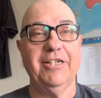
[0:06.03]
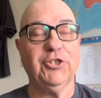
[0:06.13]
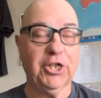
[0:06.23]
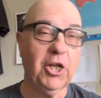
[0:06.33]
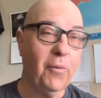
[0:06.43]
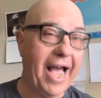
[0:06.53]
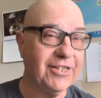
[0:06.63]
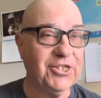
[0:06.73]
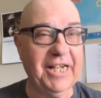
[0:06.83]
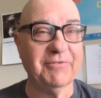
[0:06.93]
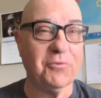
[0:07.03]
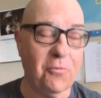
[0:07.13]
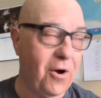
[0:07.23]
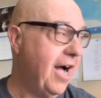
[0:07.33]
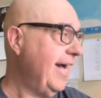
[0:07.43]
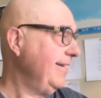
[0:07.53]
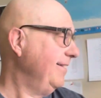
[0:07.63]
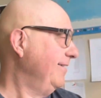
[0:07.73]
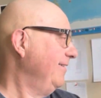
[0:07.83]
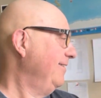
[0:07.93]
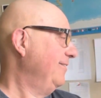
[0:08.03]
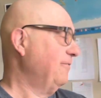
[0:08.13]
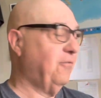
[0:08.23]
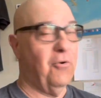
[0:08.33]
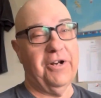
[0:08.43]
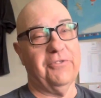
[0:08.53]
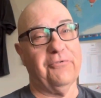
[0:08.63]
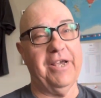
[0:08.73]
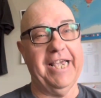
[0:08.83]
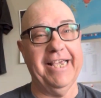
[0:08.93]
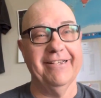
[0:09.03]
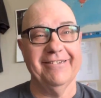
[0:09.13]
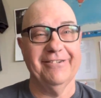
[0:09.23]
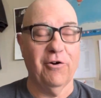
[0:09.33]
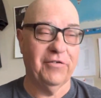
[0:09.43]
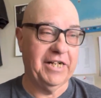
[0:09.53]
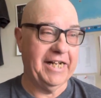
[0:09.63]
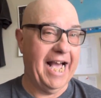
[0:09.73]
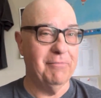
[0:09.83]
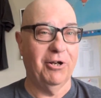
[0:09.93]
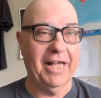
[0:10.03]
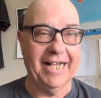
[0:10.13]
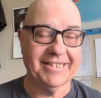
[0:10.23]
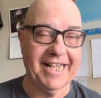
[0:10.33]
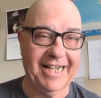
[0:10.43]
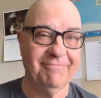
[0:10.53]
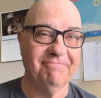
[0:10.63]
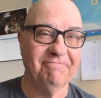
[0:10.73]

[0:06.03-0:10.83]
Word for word: Chilliwack Chiefs won 4 to 3 over Nanaimo last night.